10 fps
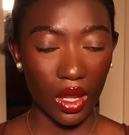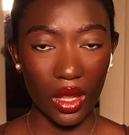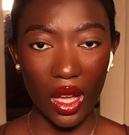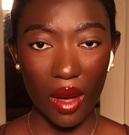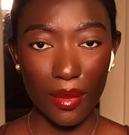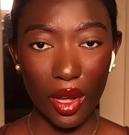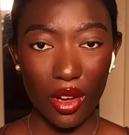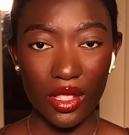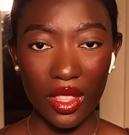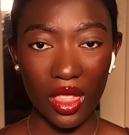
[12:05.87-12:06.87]
Now,
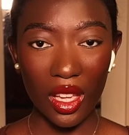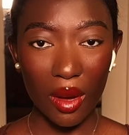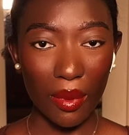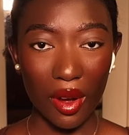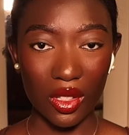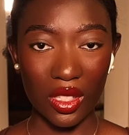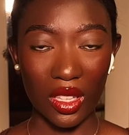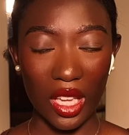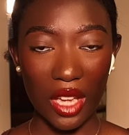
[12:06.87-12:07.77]
because think about it.